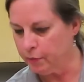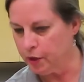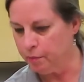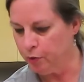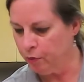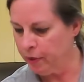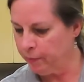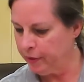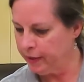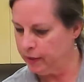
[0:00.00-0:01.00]
I'm going to pour my
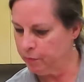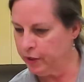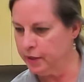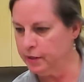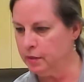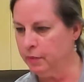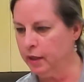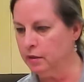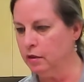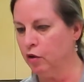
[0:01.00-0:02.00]
banana bread into
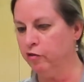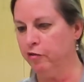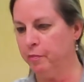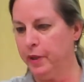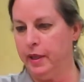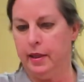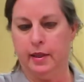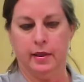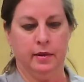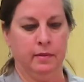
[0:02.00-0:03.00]
my loaf
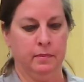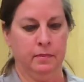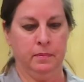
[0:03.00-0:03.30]
pan.